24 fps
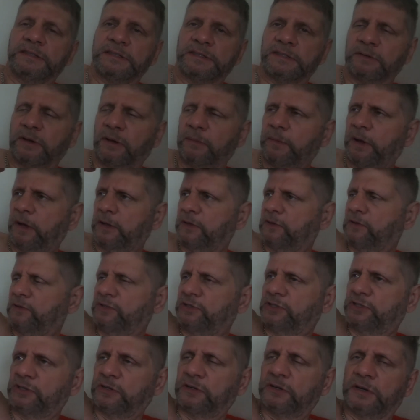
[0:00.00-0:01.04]
she said, I'm not too
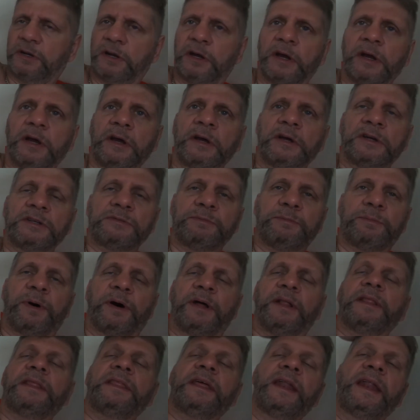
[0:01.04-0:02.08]
sure.
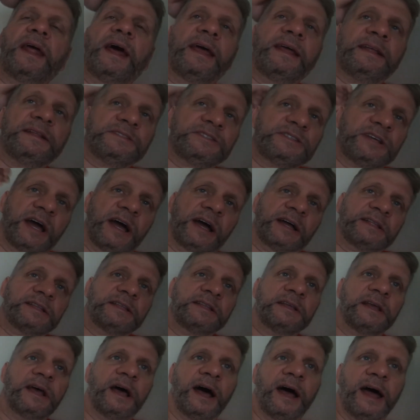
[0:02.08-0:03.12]
But then I checked,
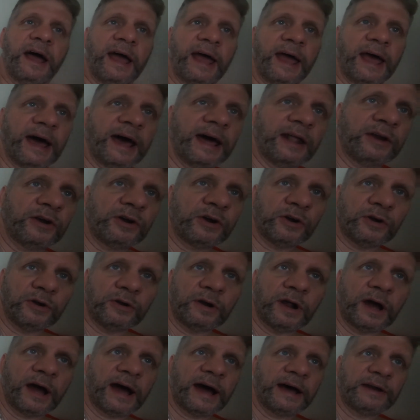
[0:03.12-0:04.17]
I had
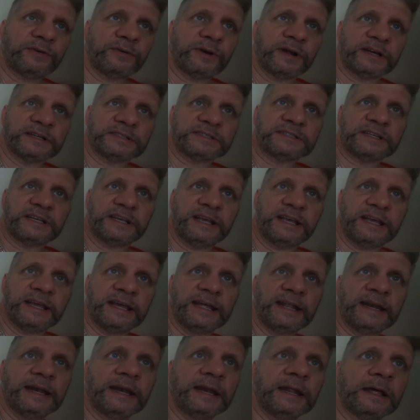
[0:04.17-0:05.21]
her address
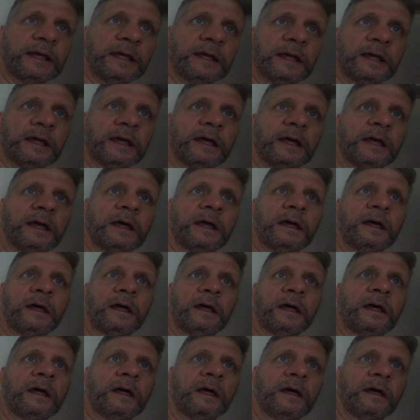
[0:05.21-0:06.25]
in,
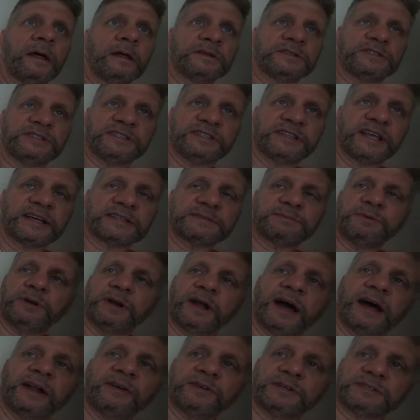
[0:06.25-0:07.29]
she texted me her
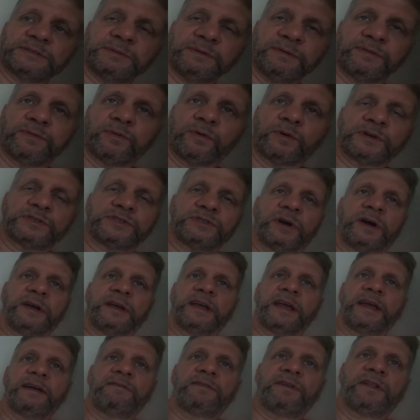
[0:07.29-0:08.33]
address before, so I
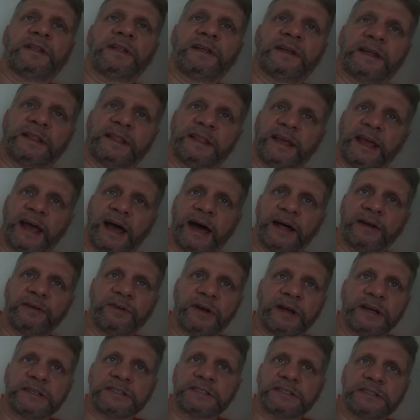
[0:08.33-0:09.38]
gave her the
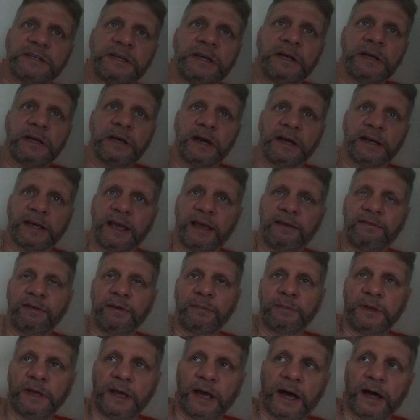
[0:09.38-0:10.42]
address, I gave
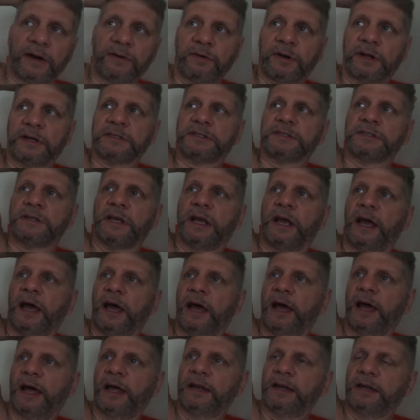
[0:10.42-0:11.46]
him the address,
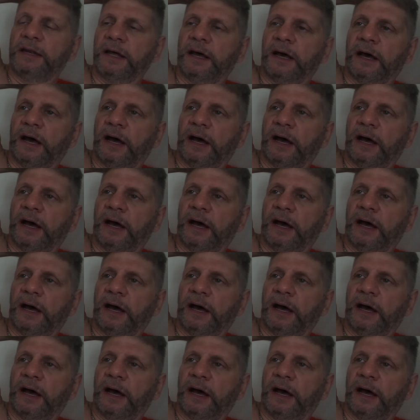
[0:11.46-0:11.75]
and